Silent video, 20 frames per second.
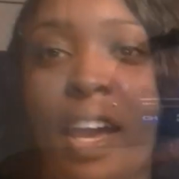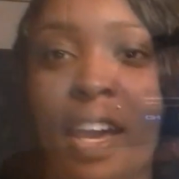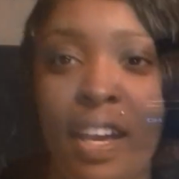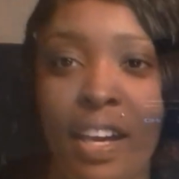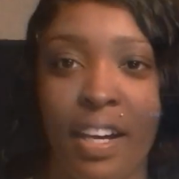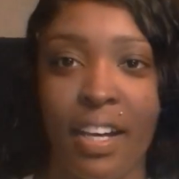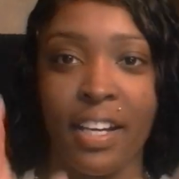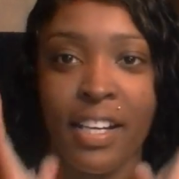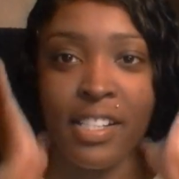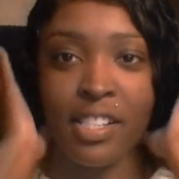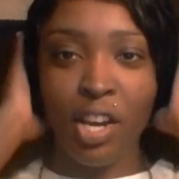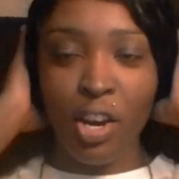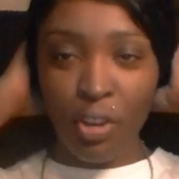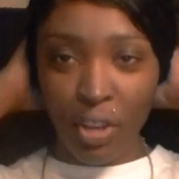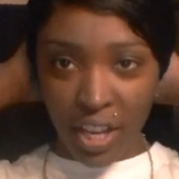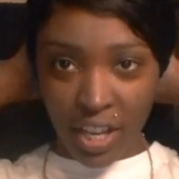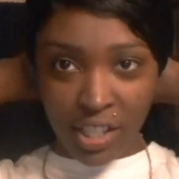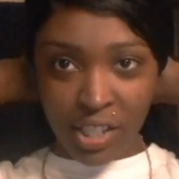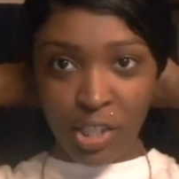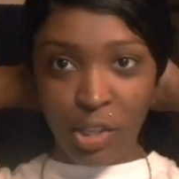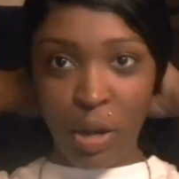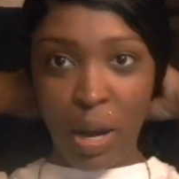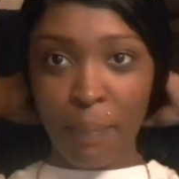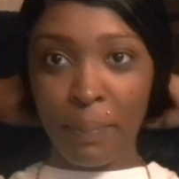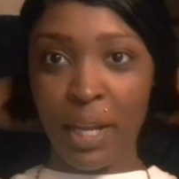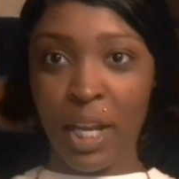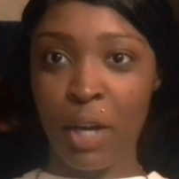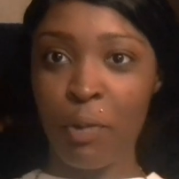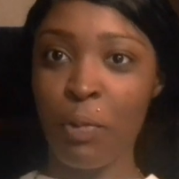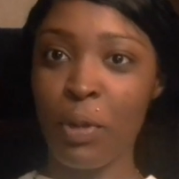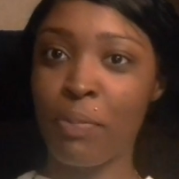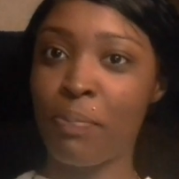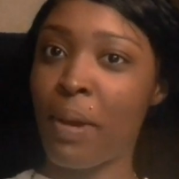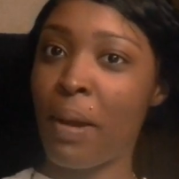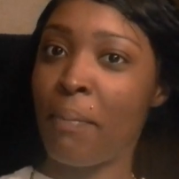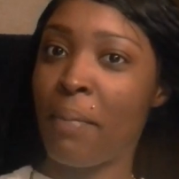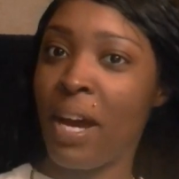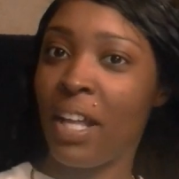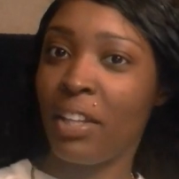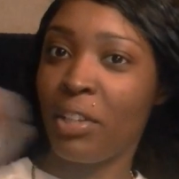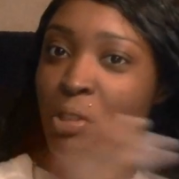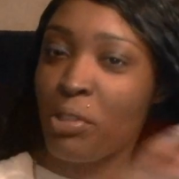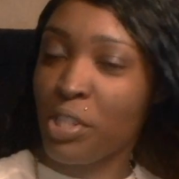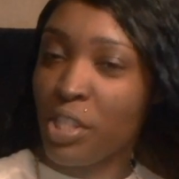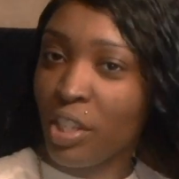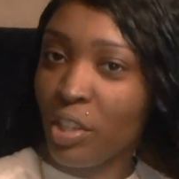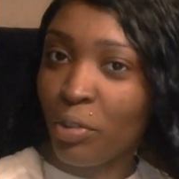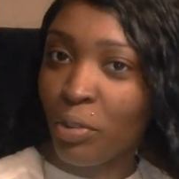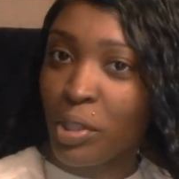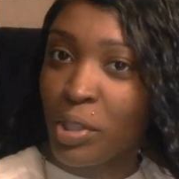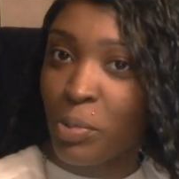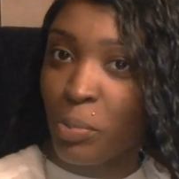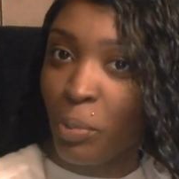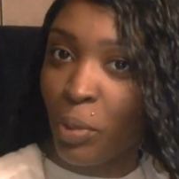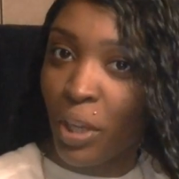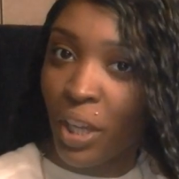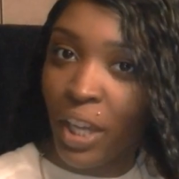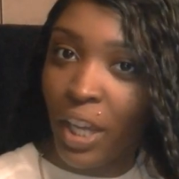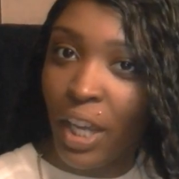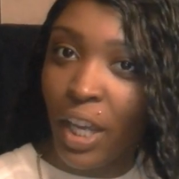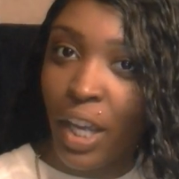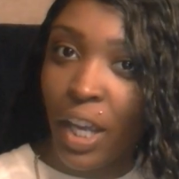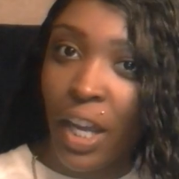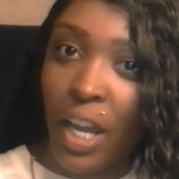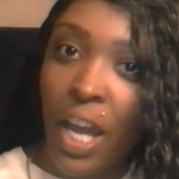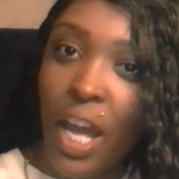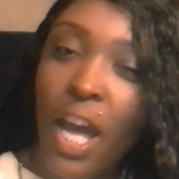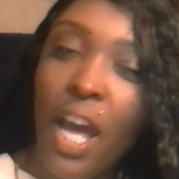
Hey guys, okay, so I'm here with my Little Secrets wig.